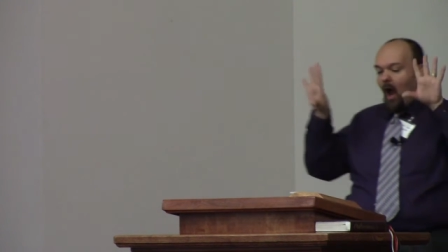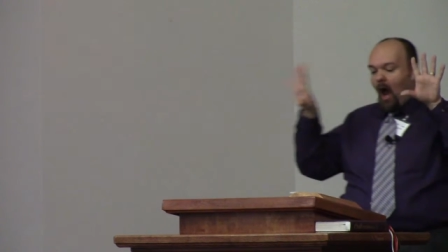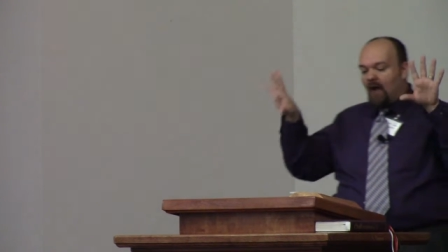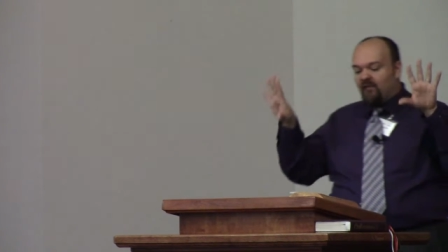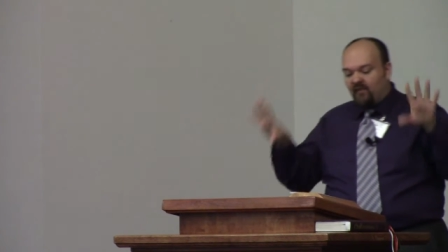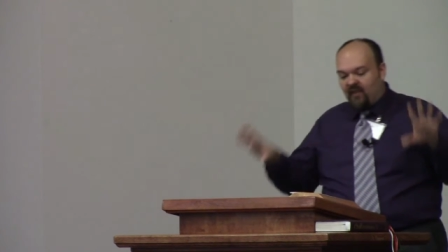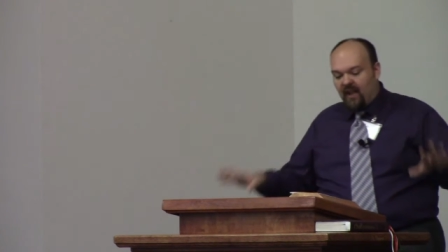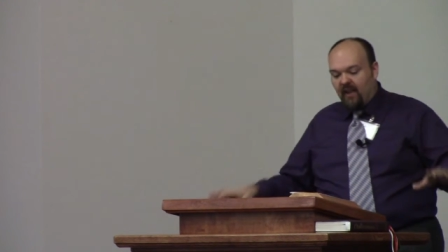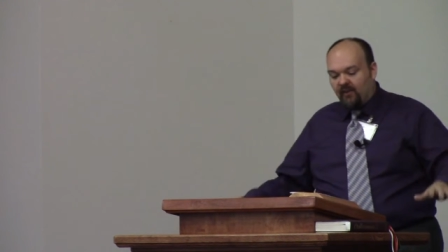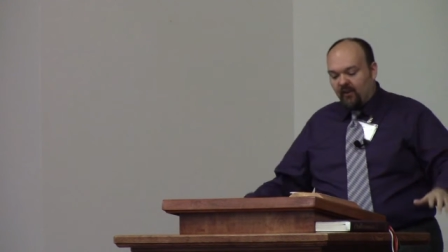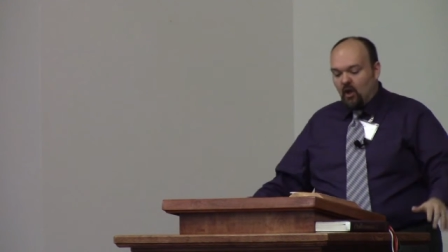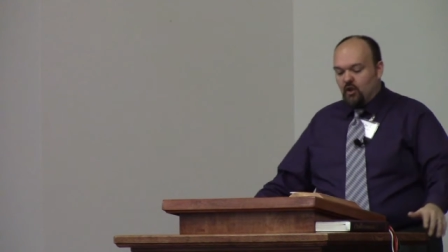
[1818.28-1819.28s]
of
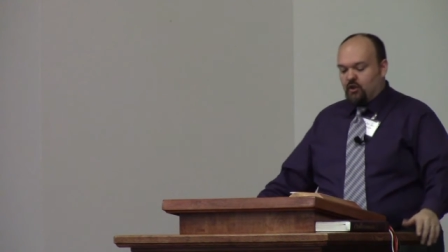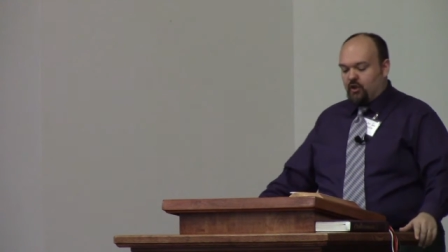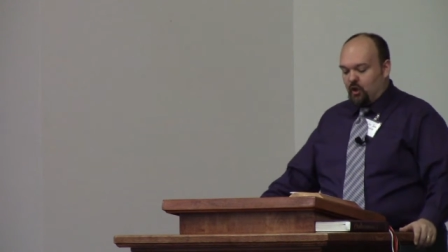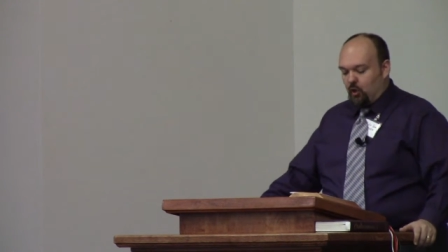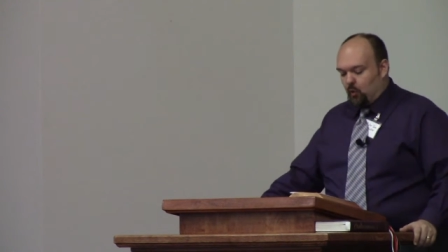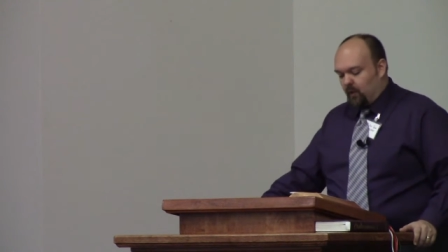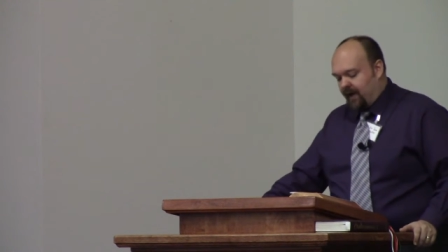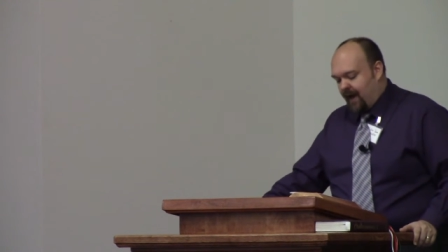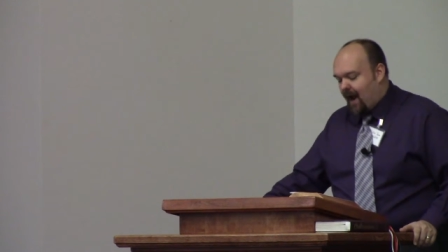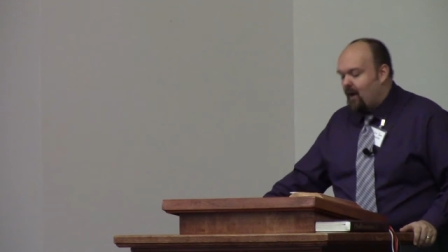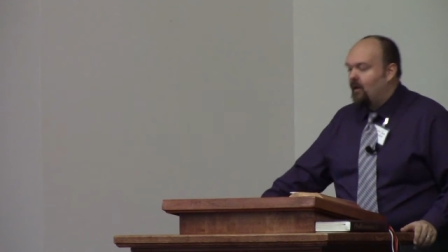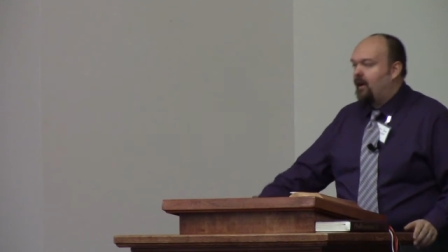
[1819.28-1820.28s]
these two
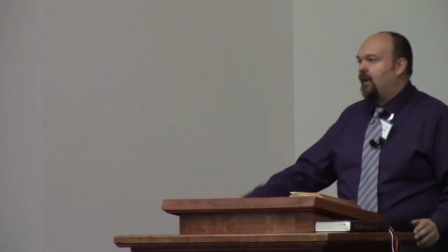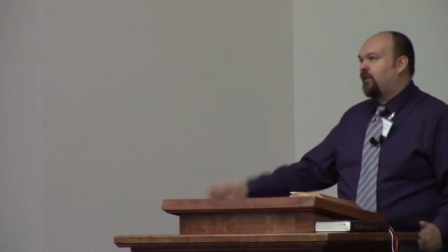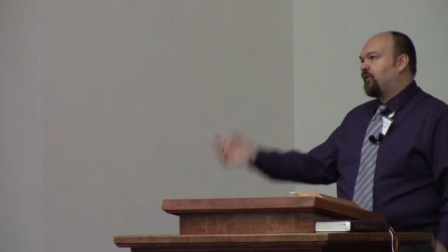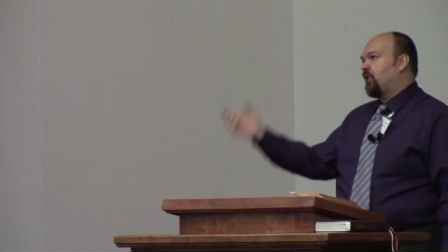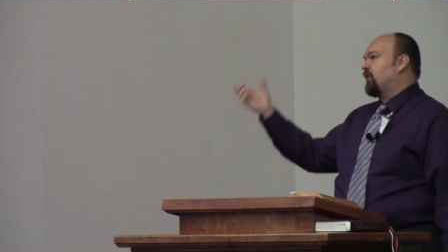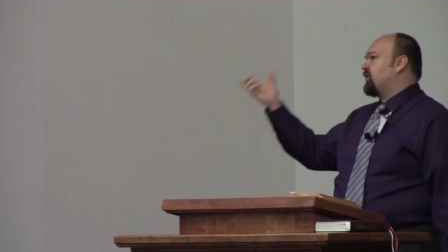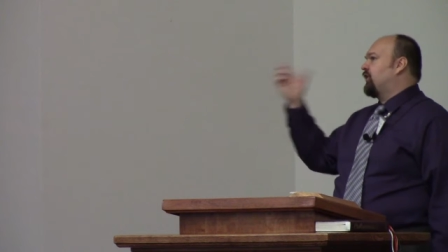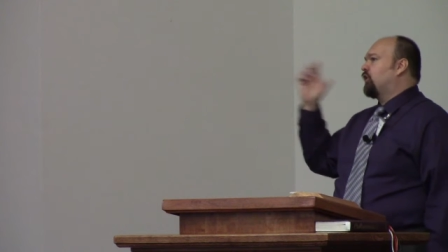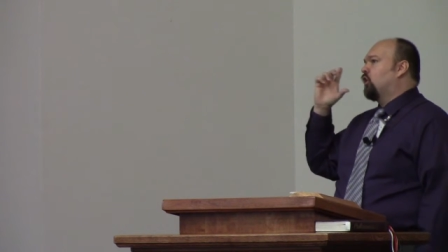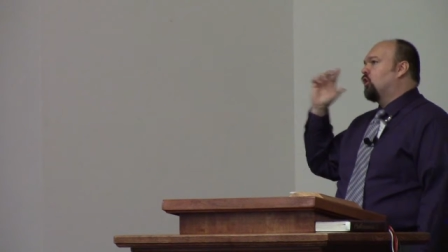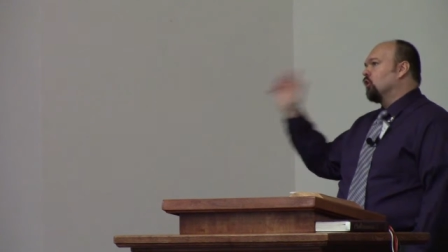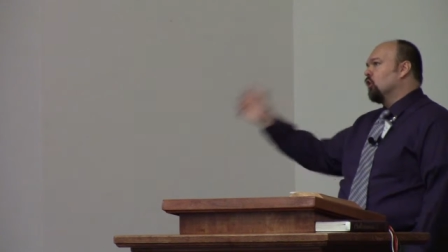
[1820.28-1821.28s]
realities. First is
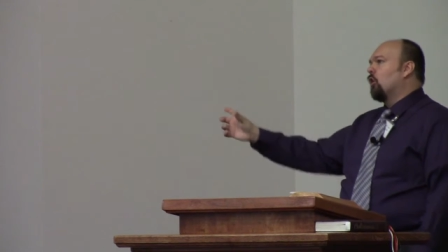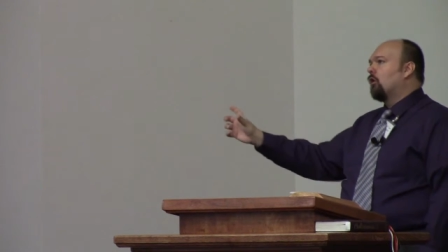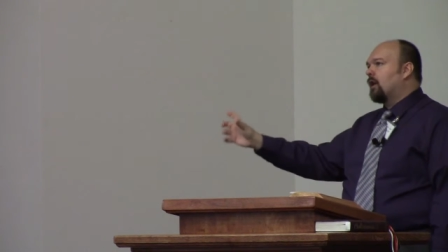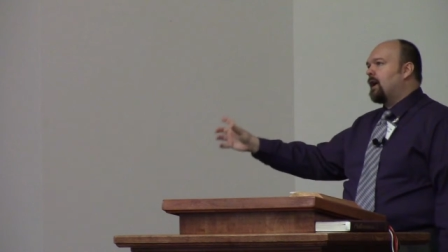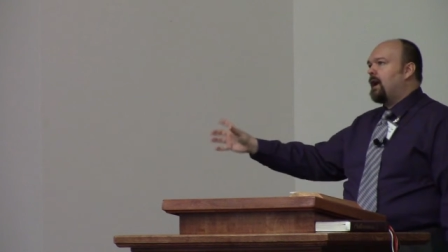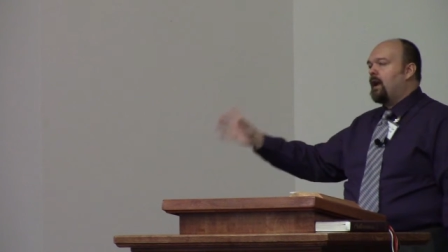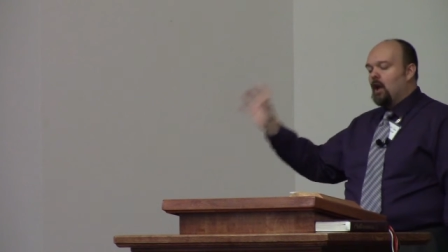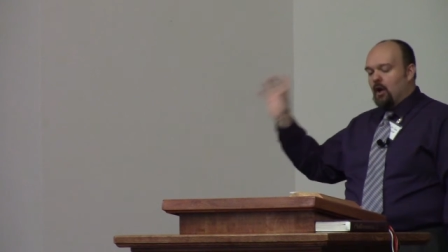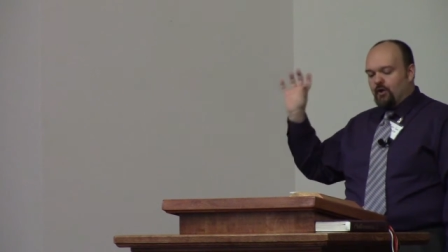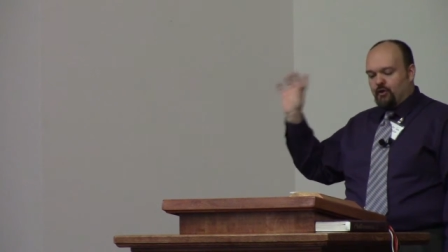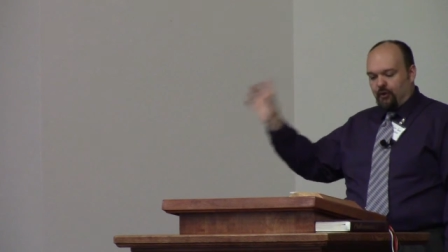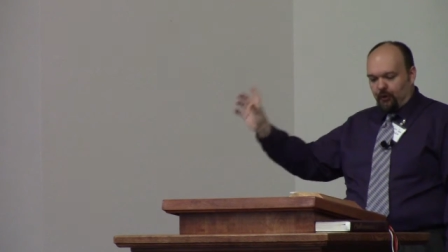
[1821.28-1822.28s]
glory
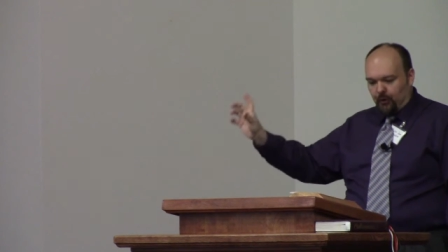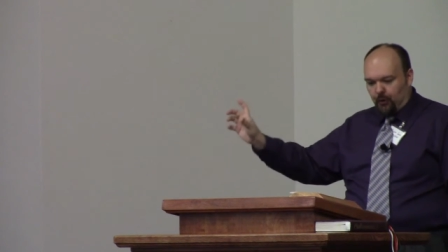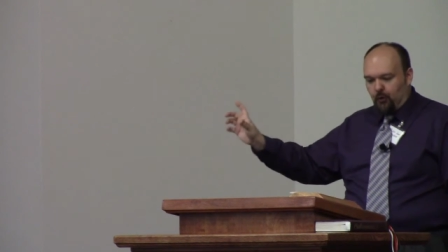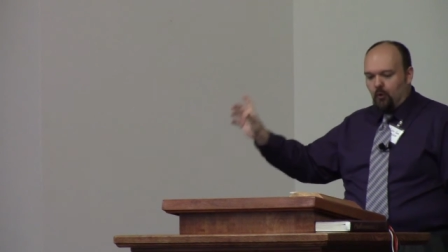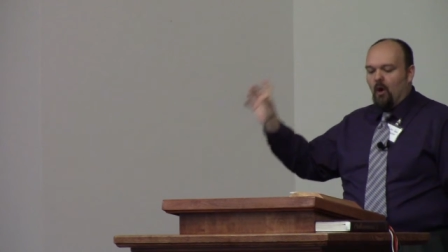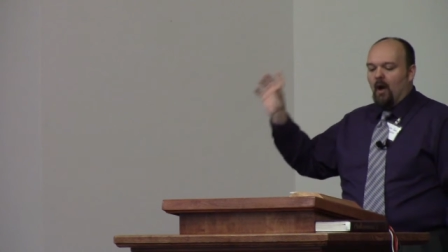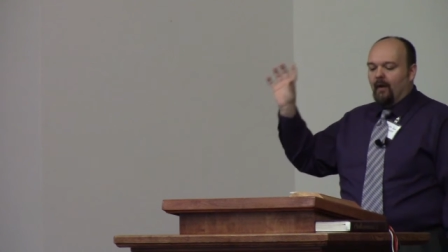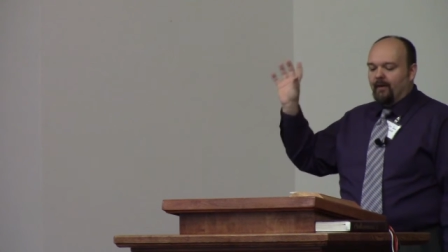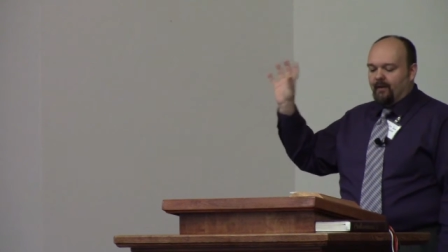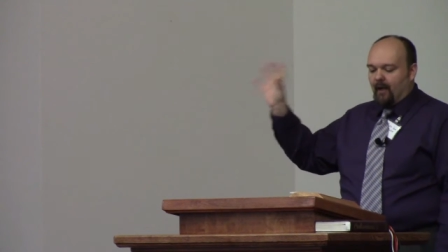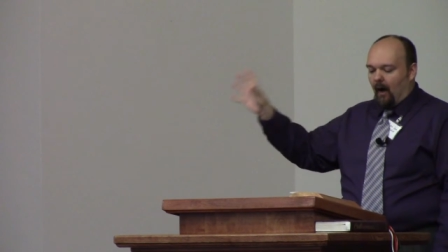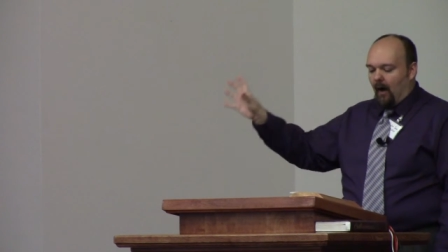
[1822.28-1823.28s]

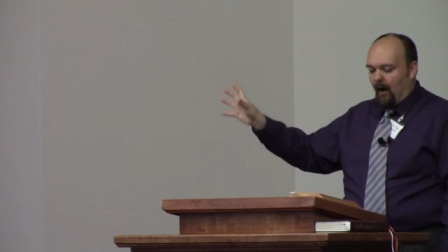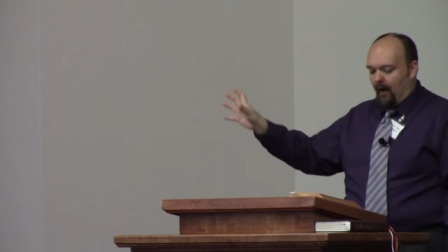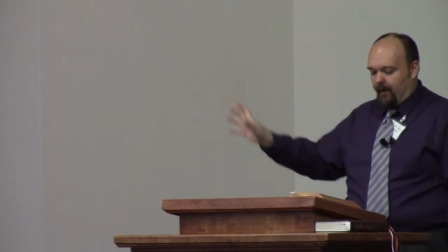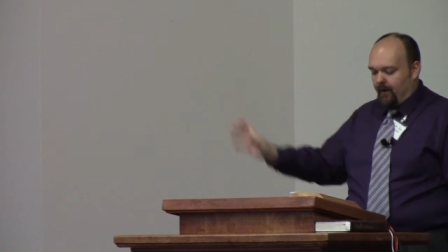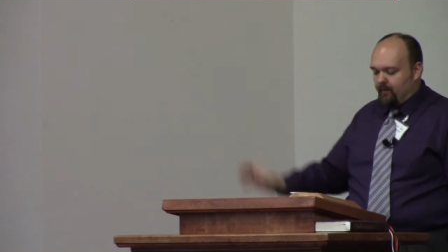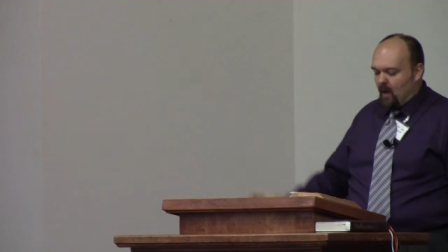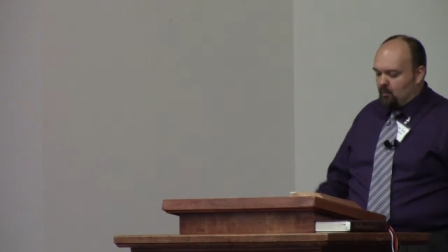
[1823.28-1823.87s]
to God.